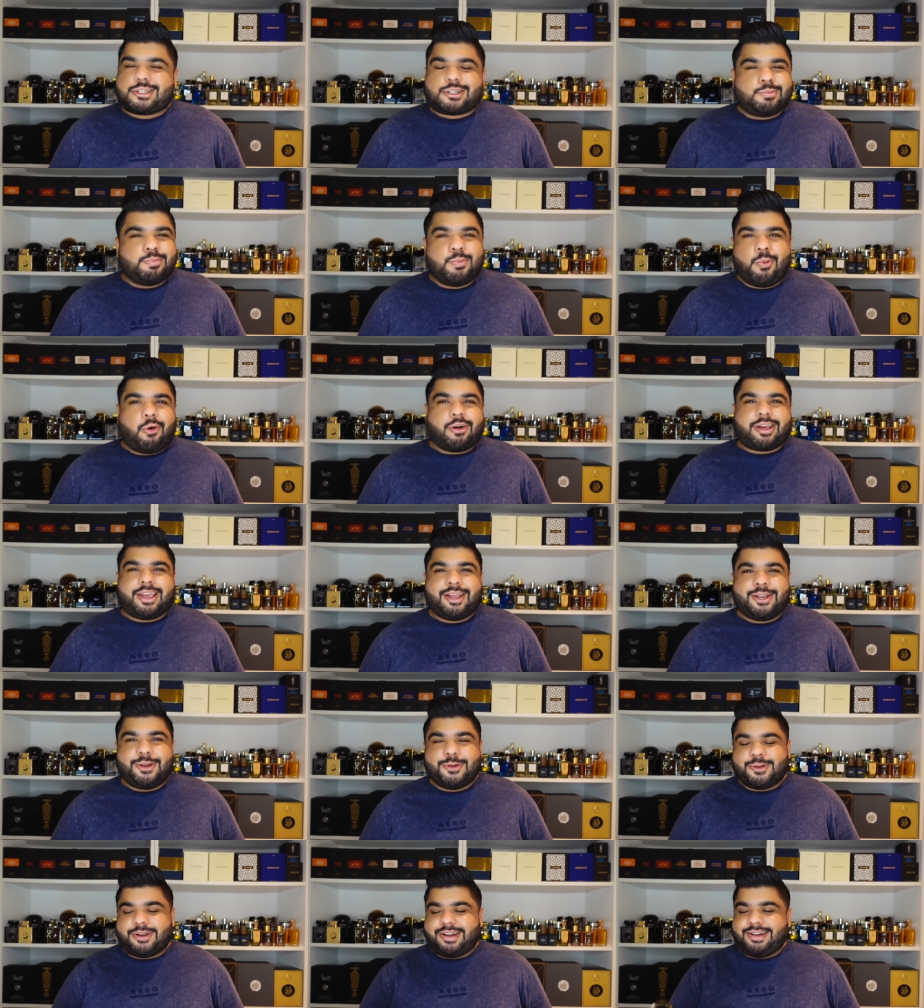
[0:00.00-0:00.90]

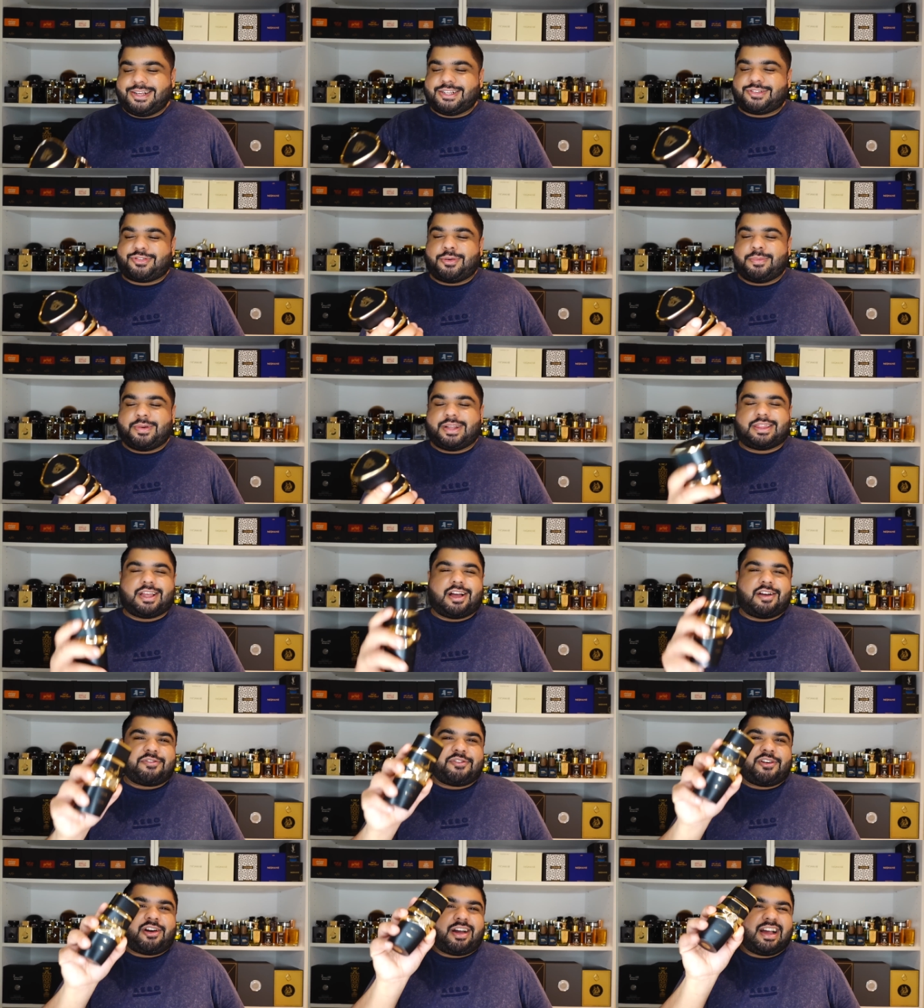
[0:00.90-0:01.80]
smoking new release from
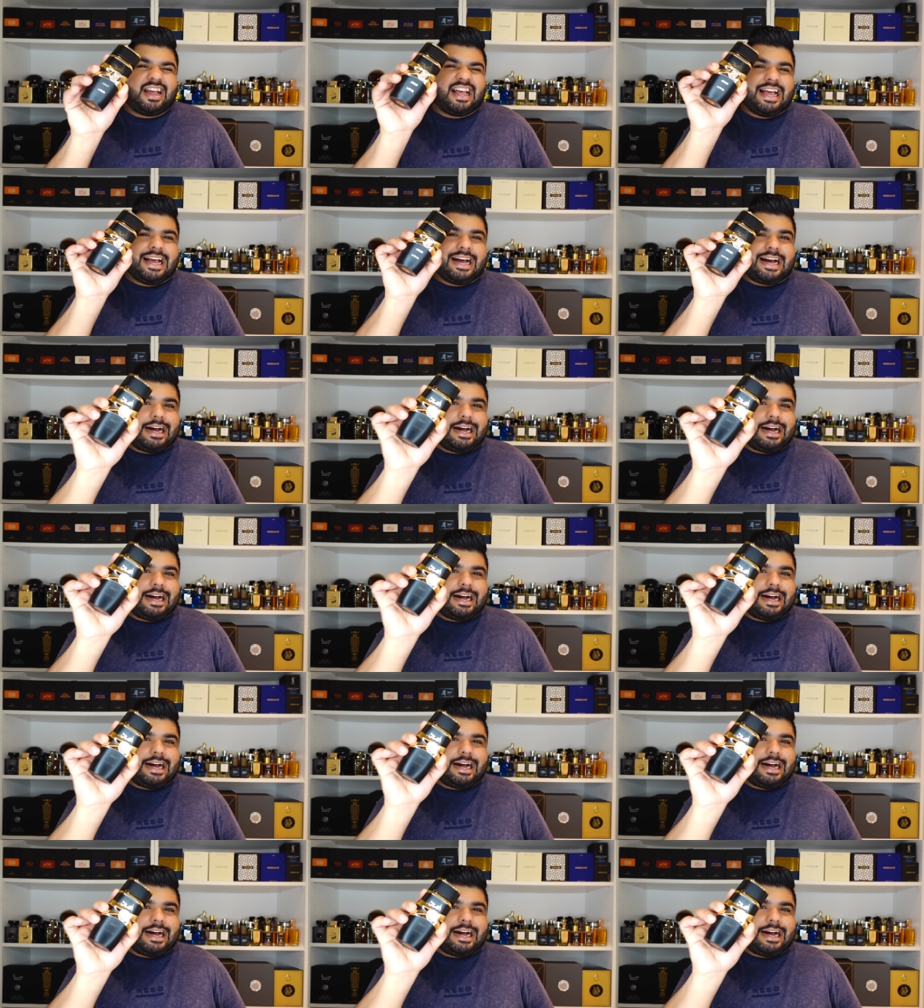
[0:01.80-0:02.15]
Lattafa